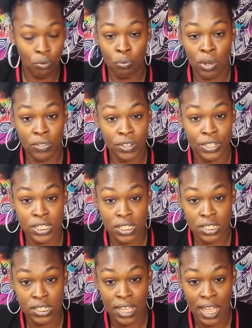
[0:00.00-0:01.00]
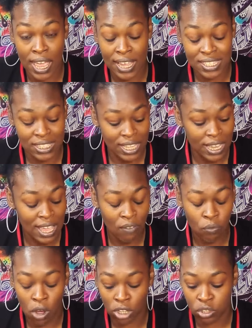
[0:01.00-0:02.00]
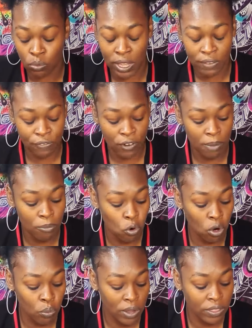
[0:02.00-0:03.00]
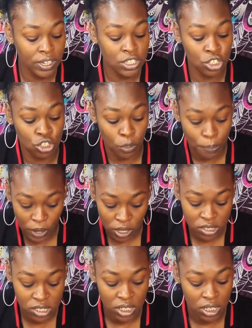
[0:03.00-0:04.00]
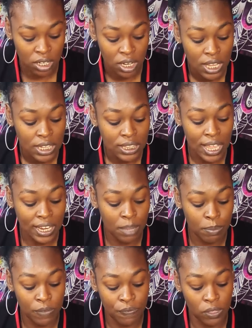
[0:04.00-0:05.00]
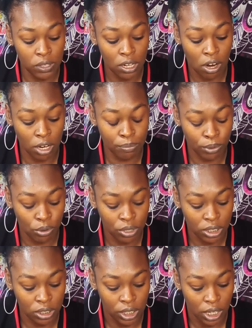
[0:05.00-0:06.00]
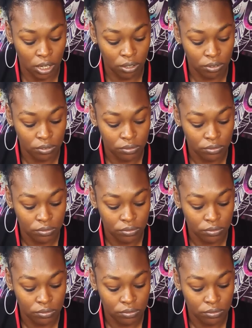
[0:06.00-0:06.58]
Whether this is the ex that they have walked away from, or whether this is your person that could be feeling heartbroken, Leo.